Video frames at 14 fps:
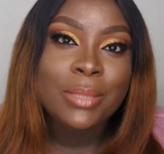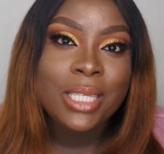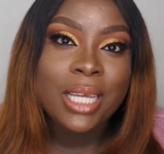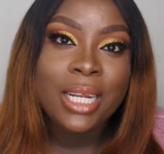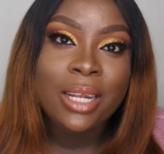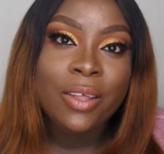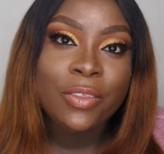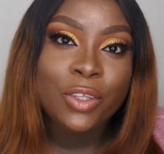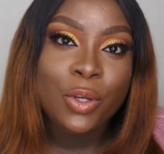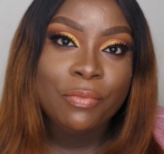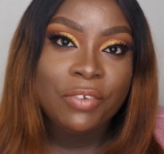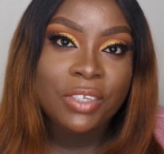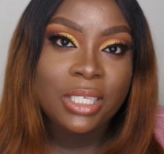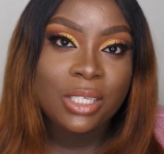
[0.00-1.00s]
turning on the
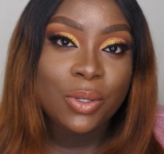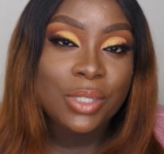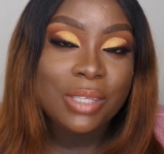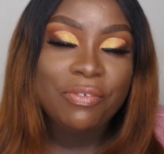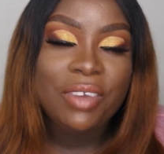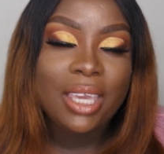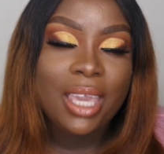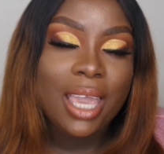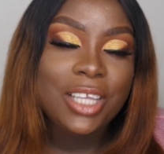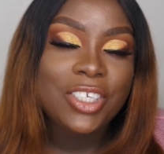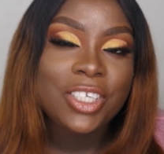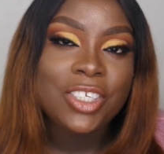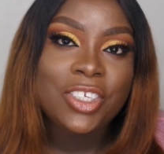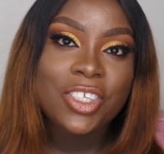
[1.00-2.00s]

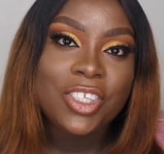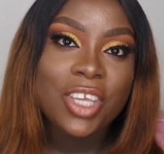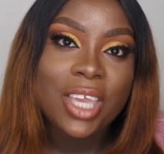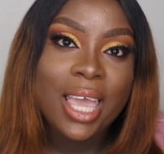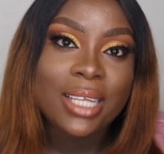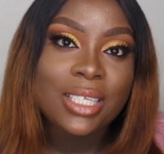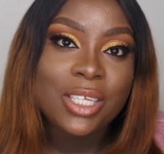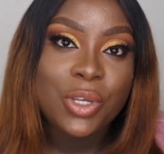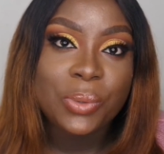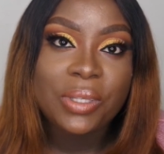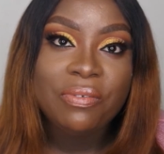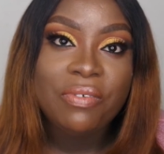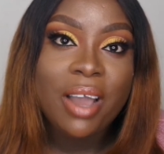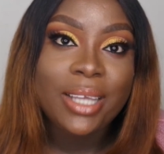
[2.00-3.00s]
notification just to get
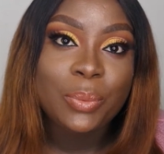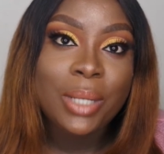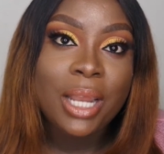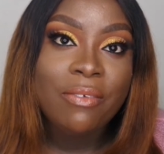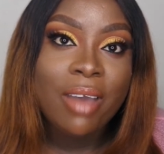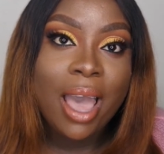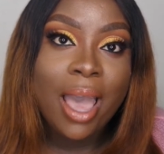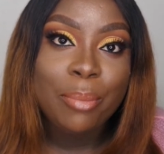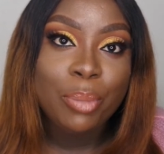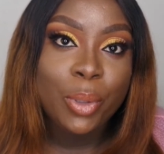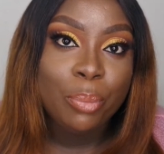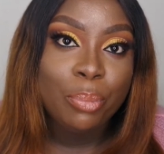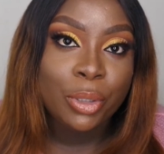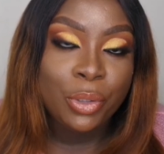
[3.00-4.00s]
notified whenever I
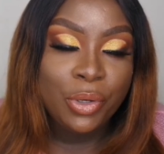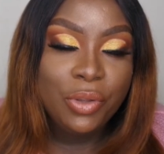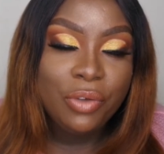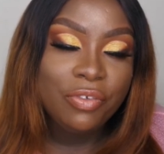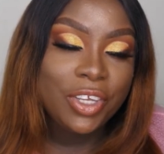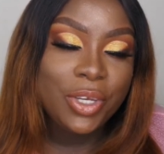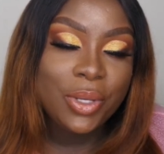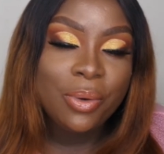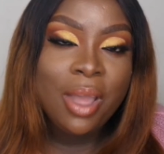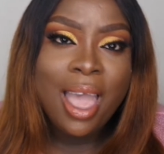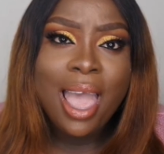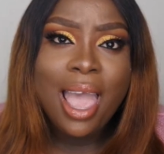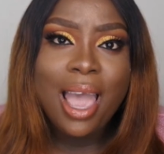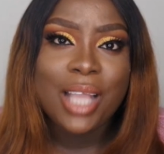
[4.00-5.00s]
put up a new video.
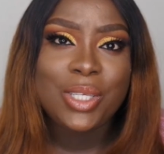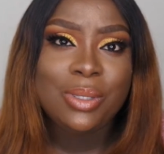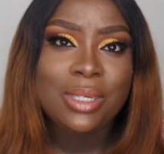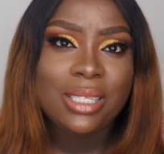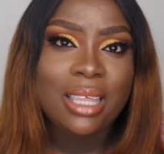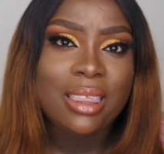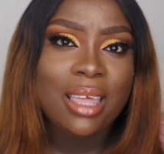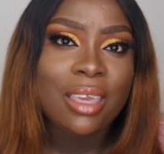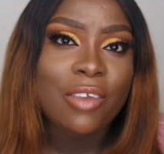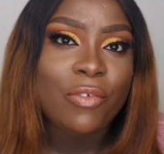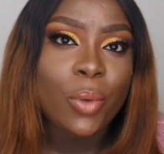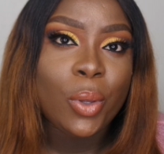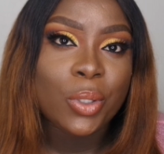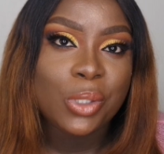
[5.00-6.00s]
I just want to say thank you
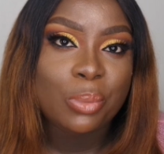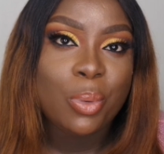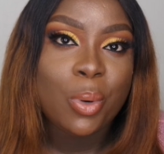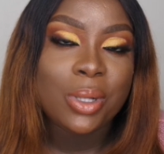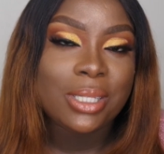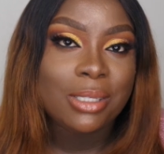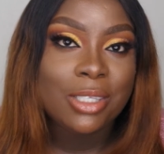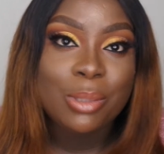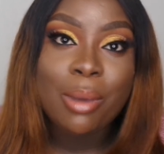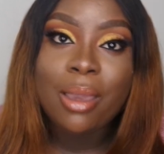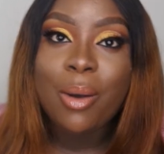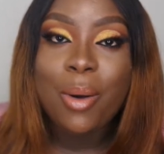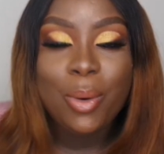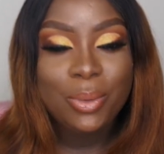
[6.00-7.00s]
for your support, and to
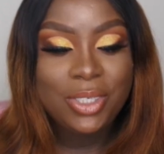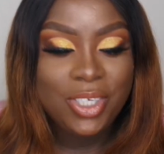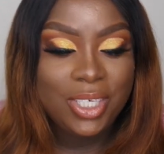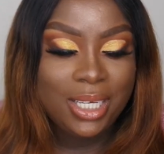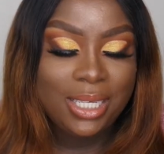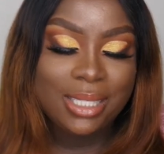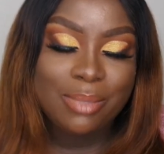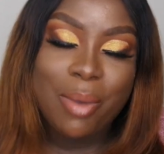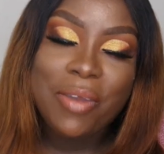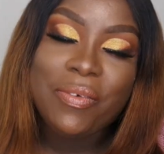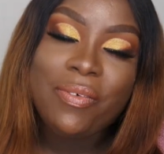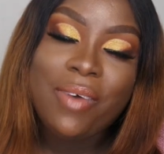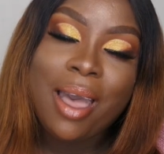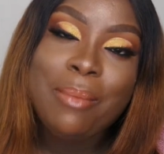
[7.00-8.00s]
my OGs, my
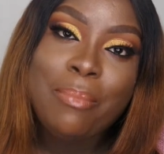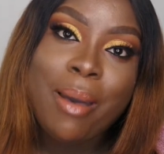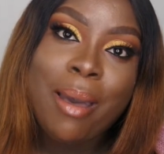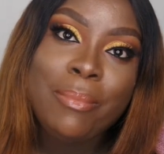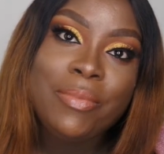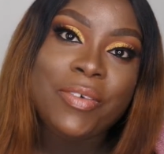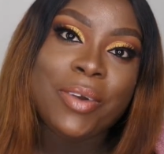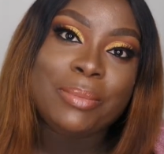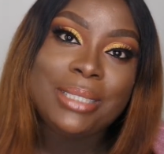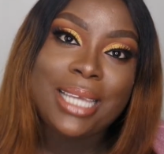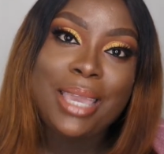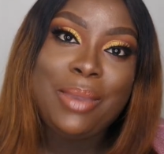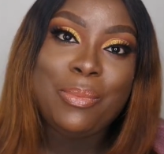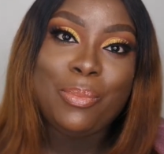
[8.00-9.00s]
fam bam from
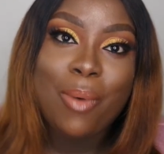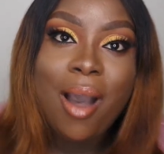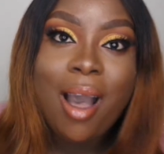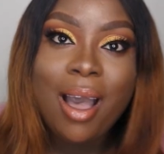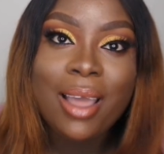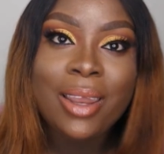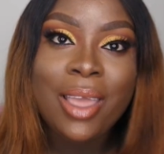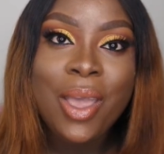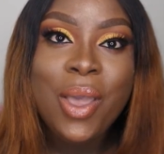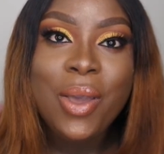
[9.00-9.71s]
day one,